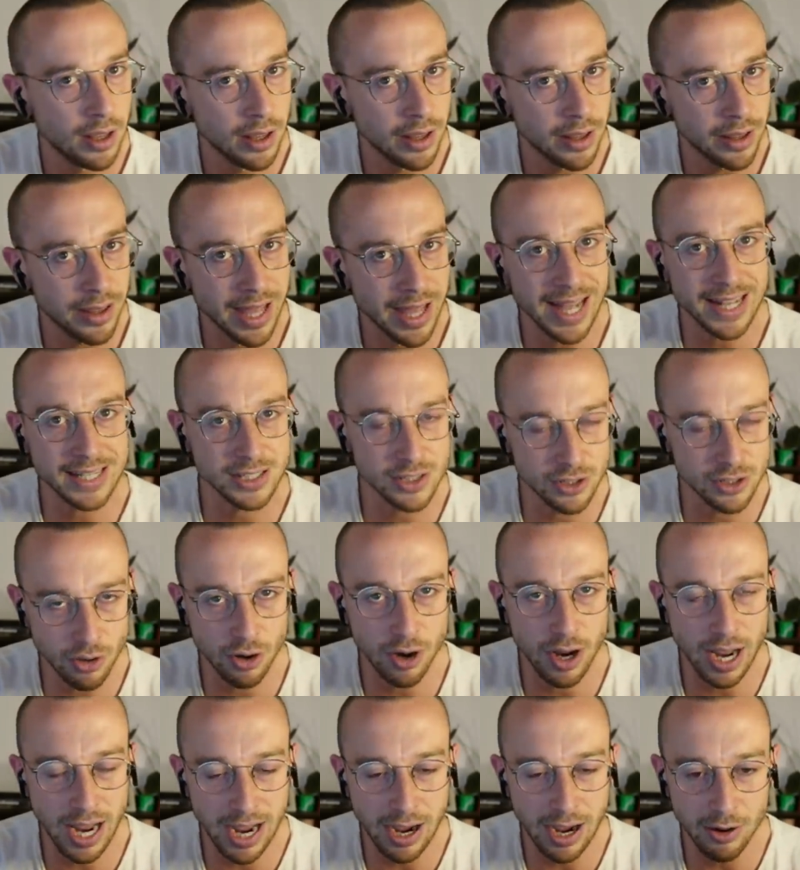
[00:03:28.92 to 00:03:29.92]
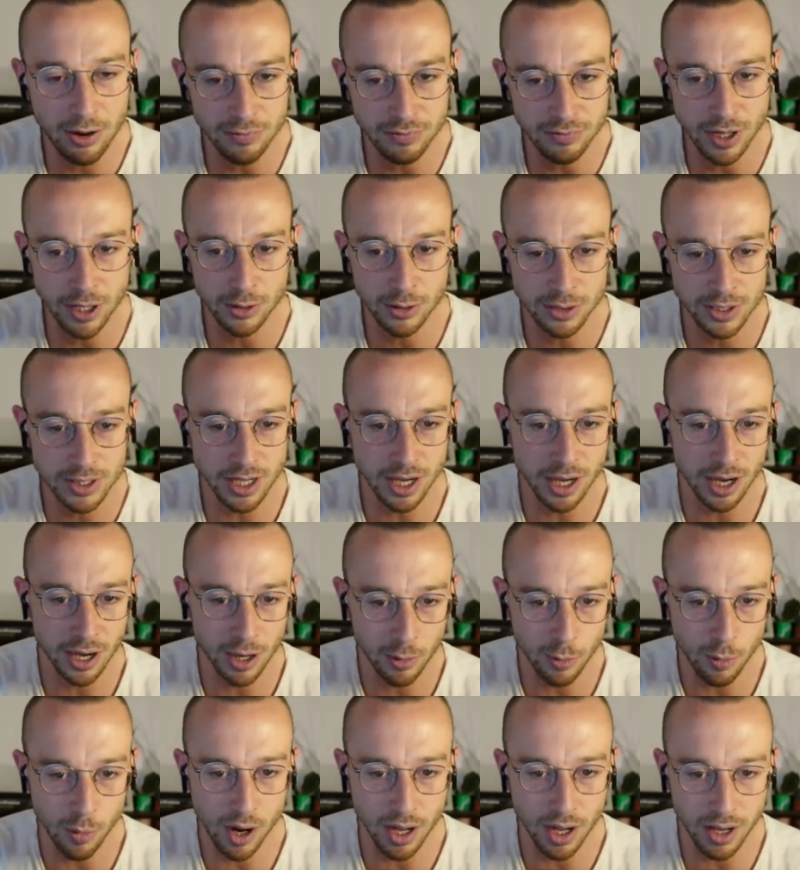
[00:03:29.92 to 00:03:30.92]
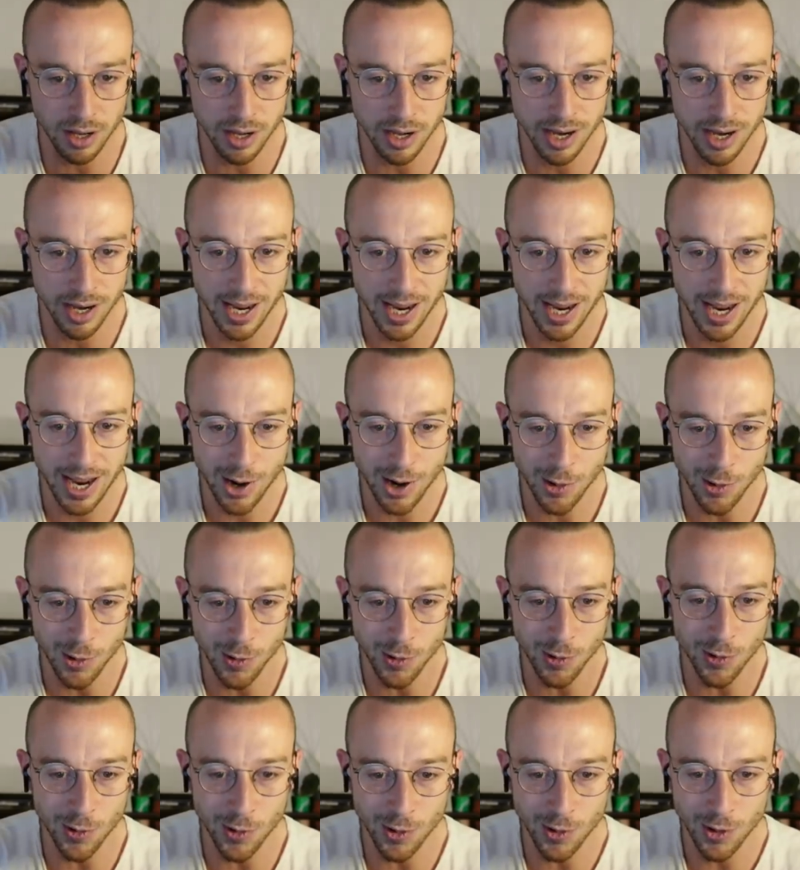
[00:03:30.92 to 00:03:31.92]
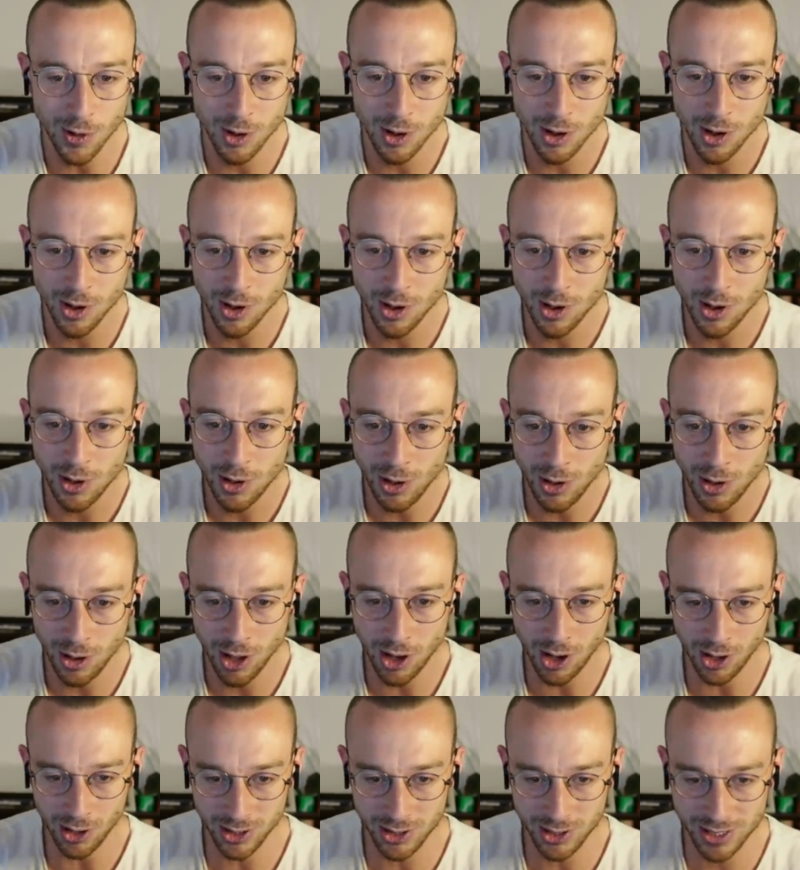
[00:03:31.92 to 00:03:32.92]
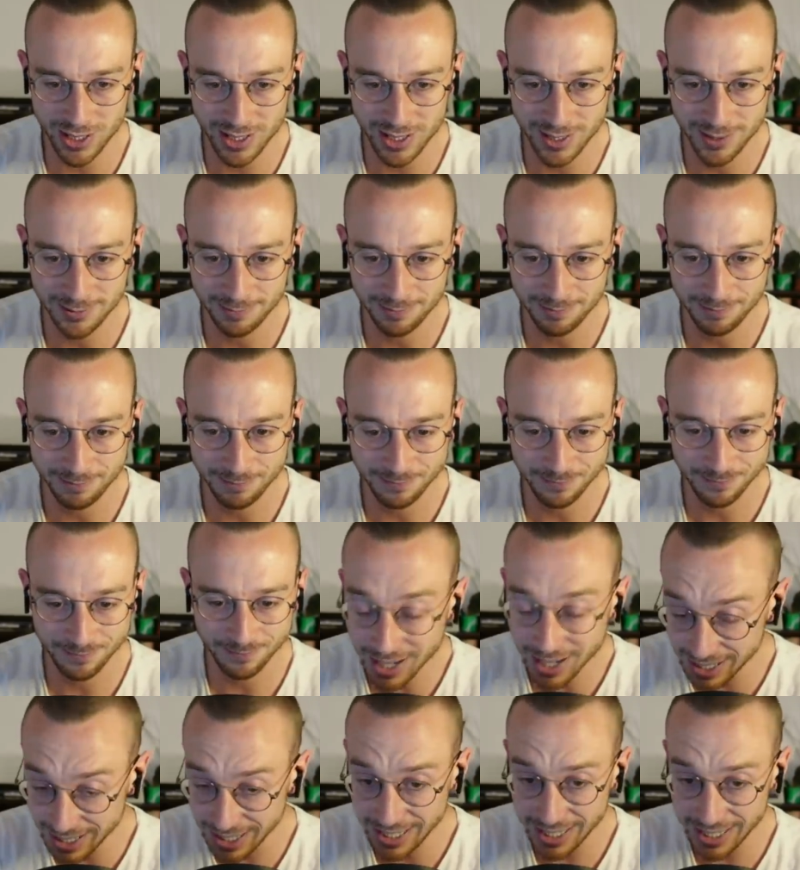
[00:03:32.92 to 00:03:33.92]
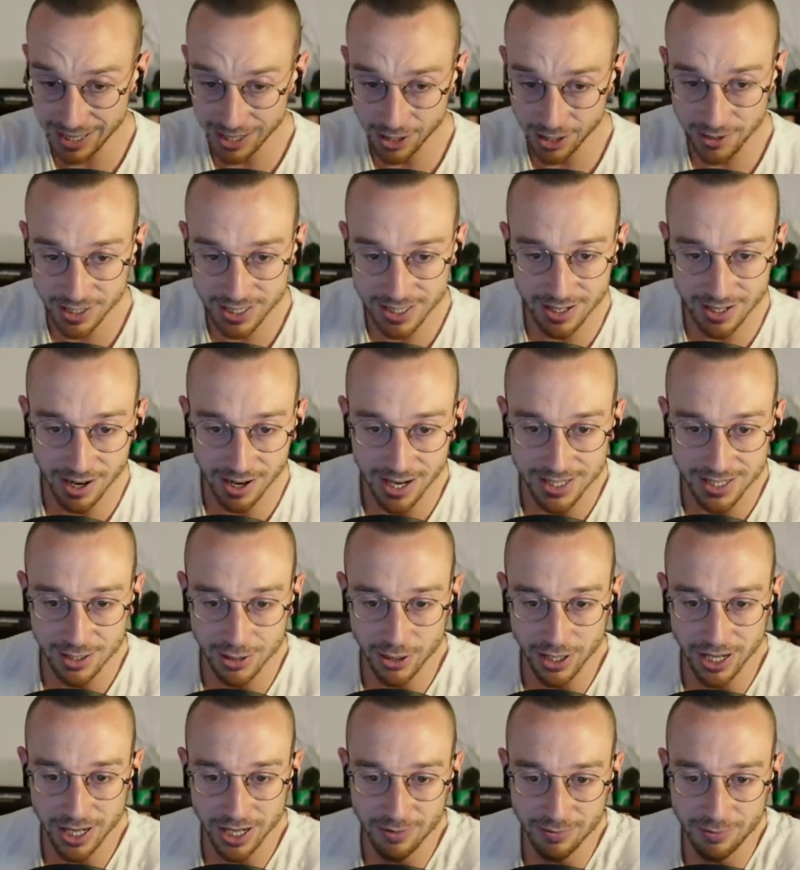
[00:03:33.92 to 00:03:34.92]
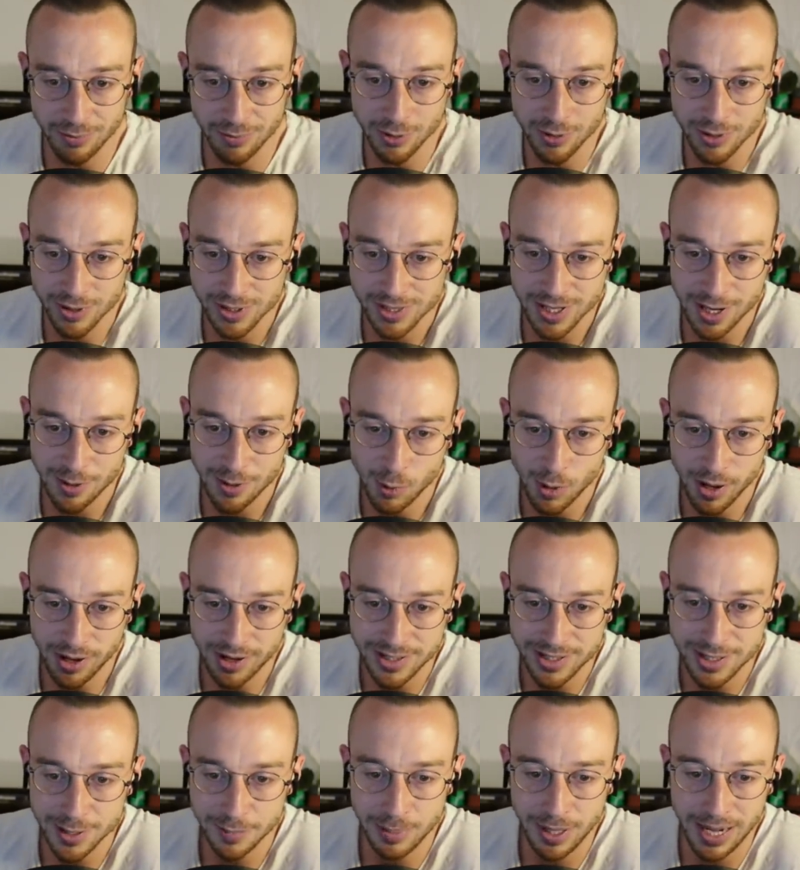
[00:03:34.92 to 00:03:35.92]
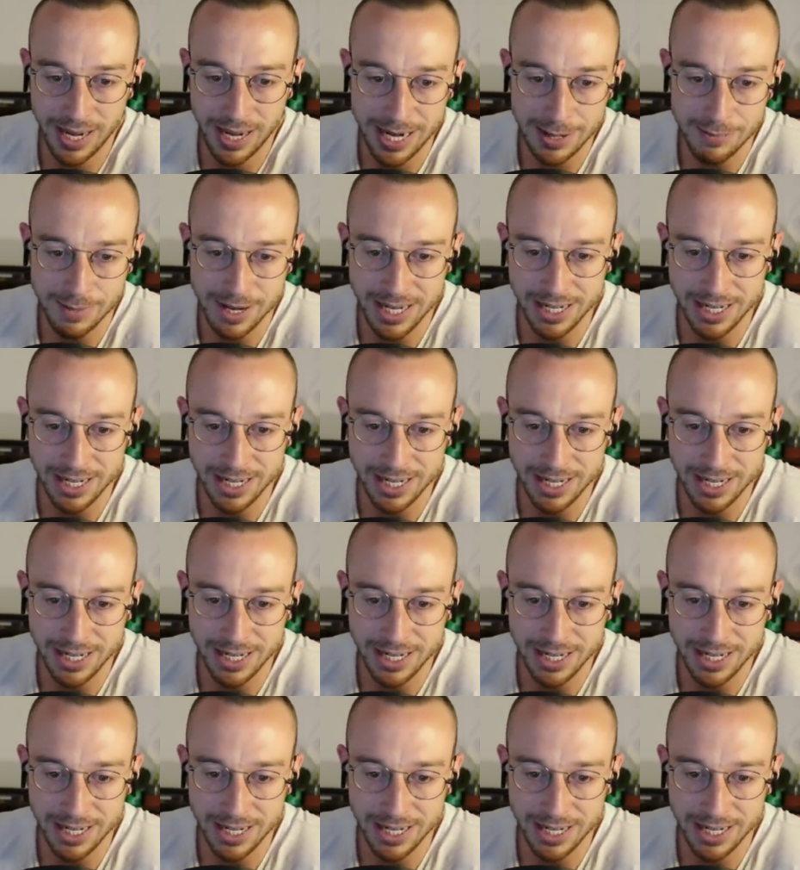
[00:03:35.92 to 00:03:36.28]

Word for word: That's not how votes are won or lost. Clearly, though, this guy is looking for someone to blame.